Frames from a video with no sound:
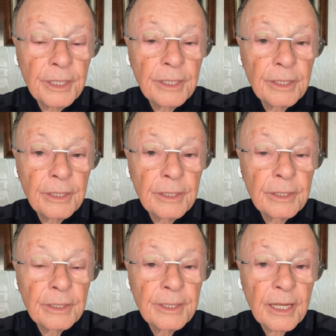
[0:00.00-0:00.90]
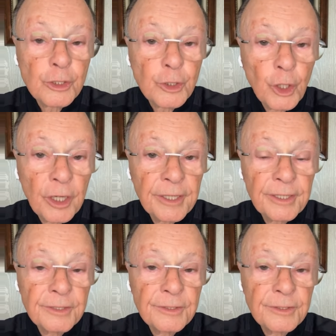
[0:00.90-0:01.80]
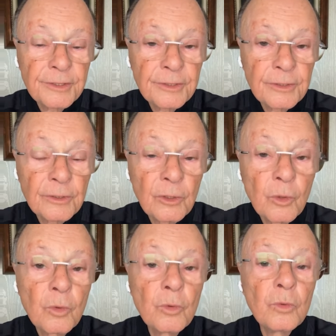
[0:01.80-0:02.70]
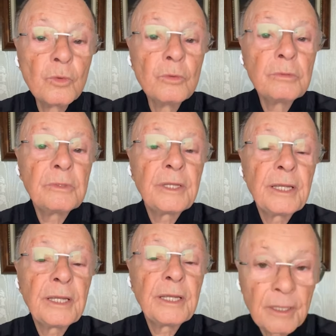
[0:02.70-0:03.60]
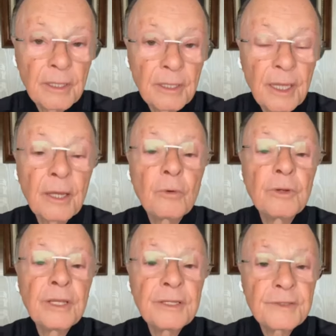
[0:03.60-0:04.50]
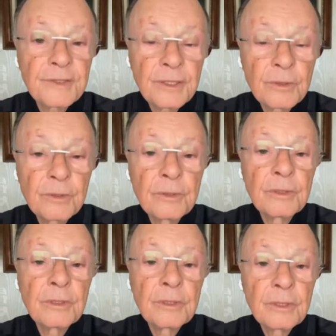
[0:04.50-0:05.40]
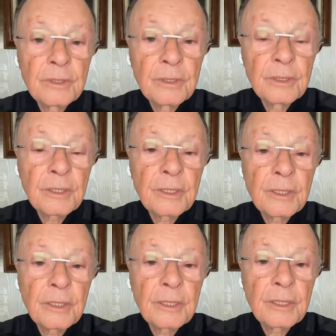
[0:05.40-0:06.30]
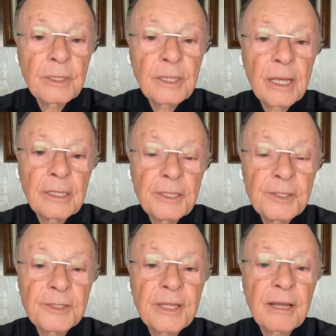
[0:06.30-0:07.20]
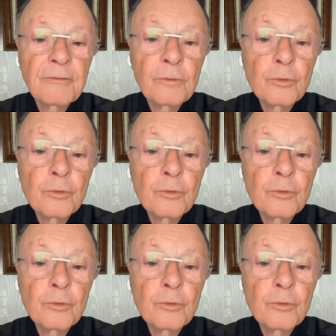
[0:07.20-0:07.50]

as the hours went by, one of those thieves recognized that